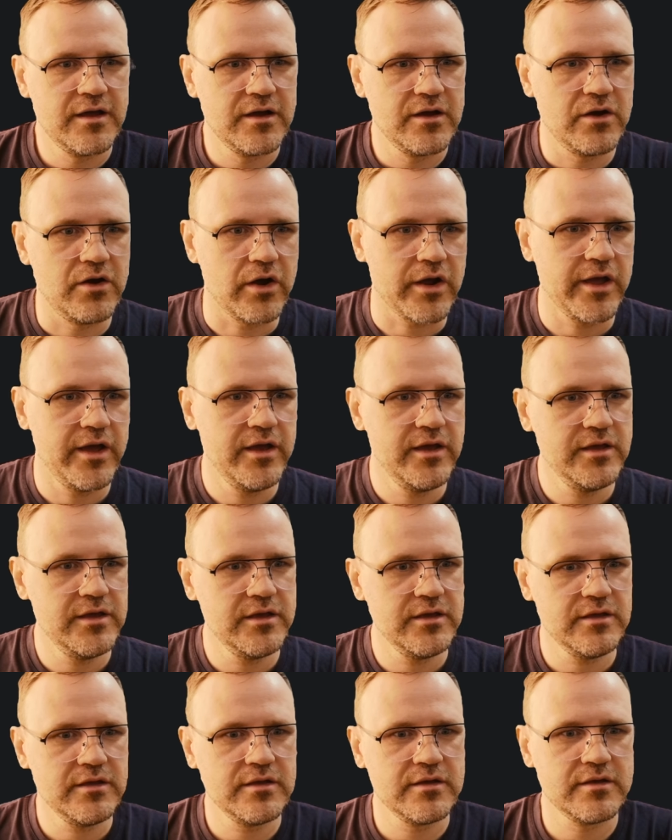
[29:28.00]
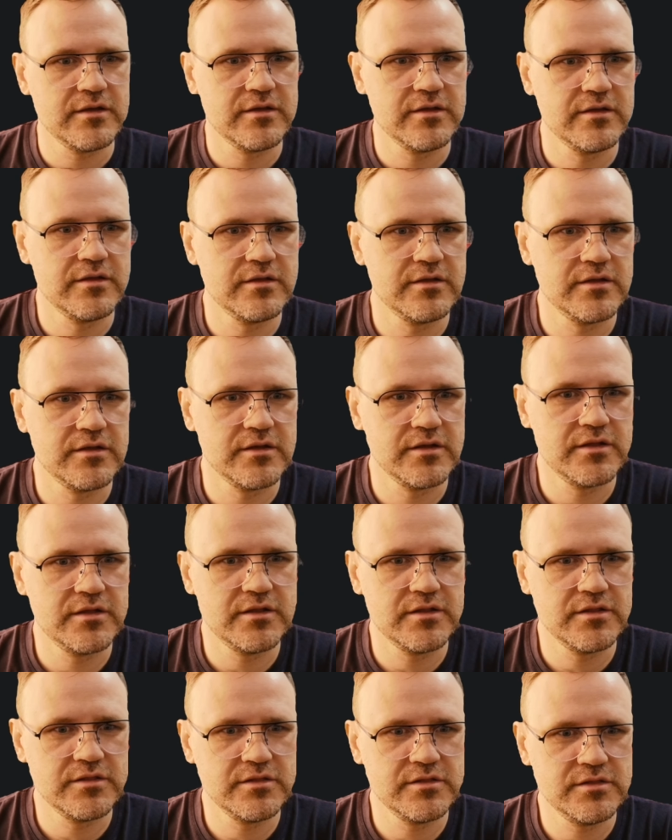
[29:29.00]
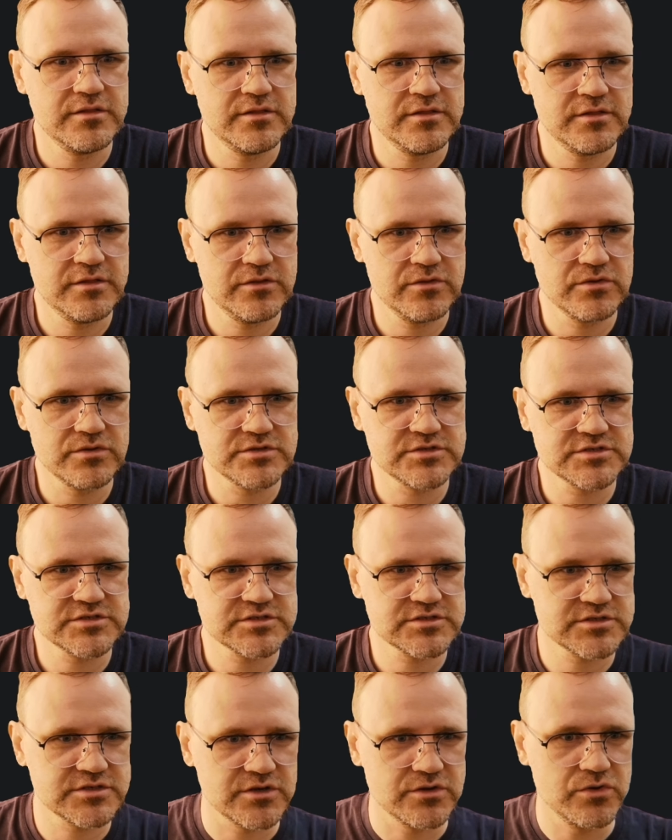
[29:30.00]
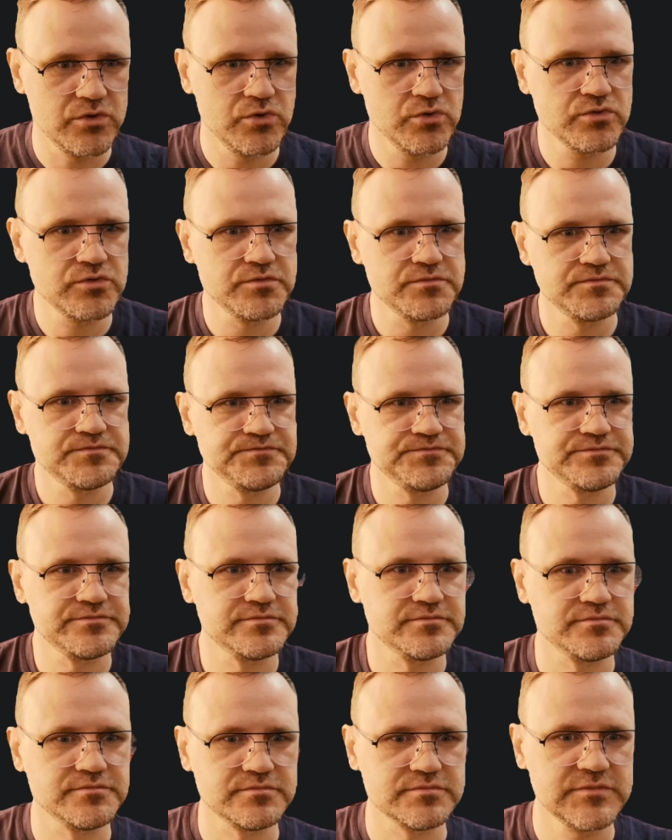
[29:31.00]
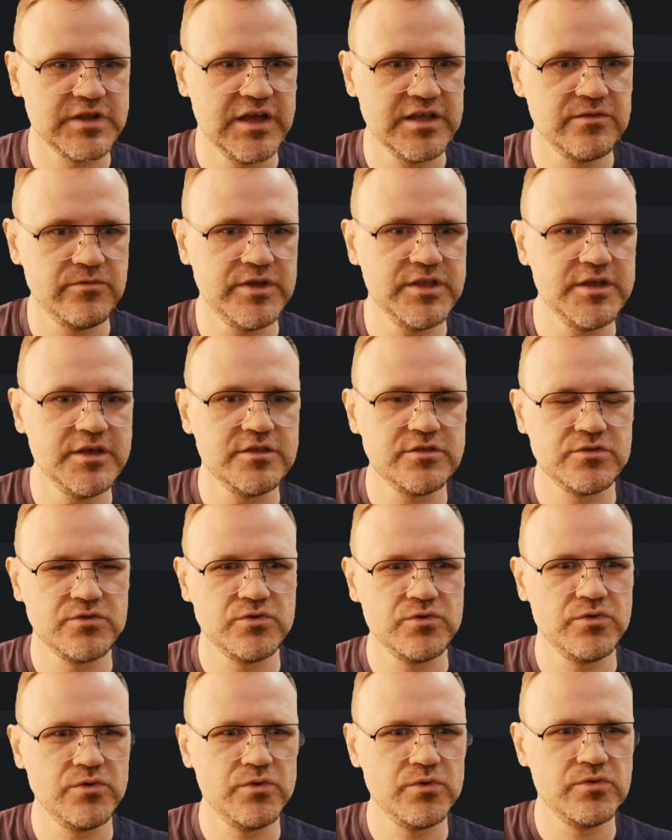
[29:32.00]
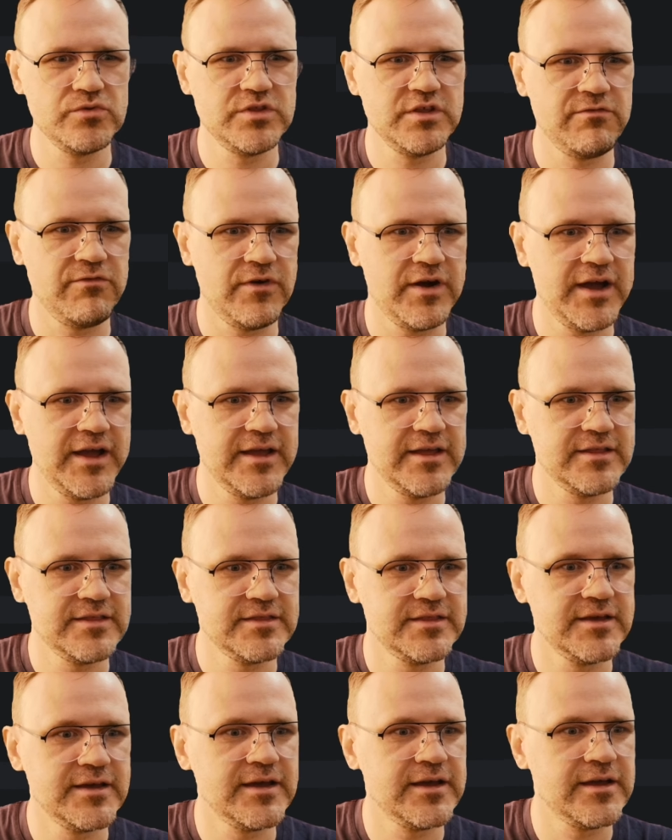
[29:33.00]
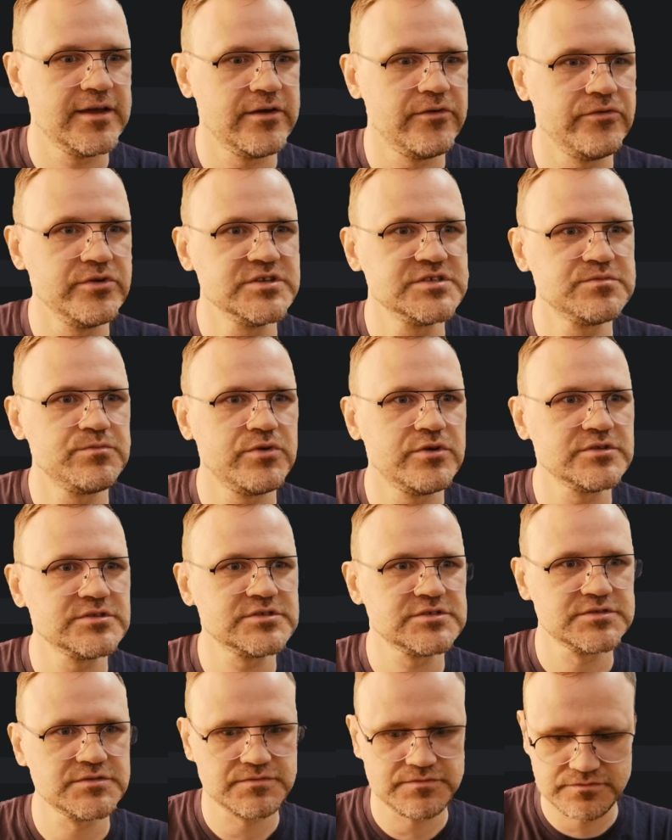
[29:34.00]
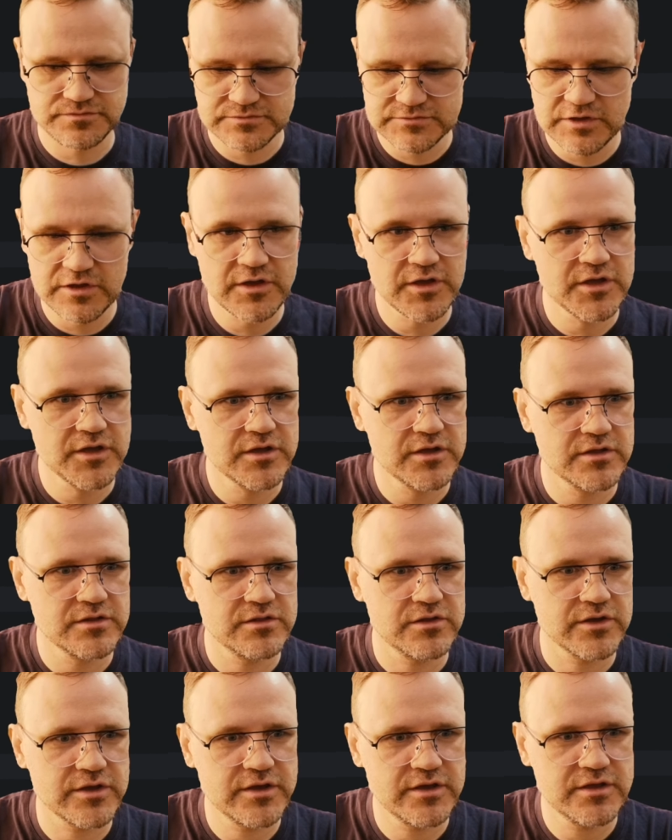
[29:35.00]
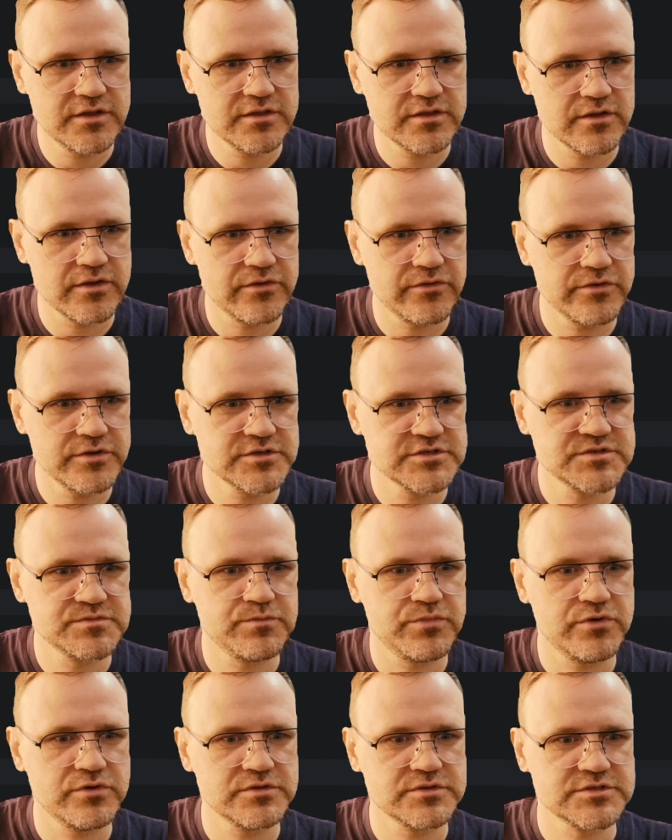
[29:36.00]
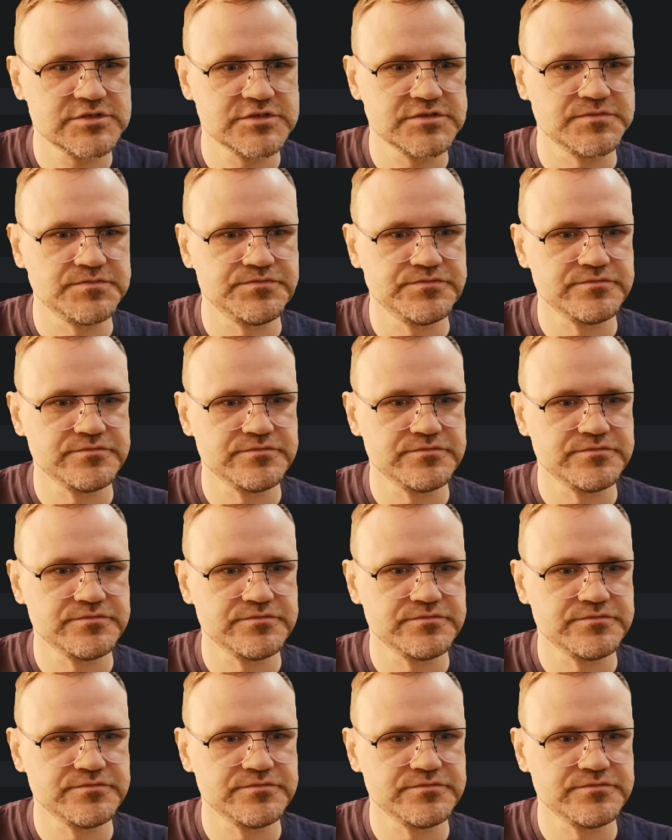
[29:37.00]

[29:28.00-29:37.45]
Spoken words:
Okay, looks good. And we need to define the response, login response.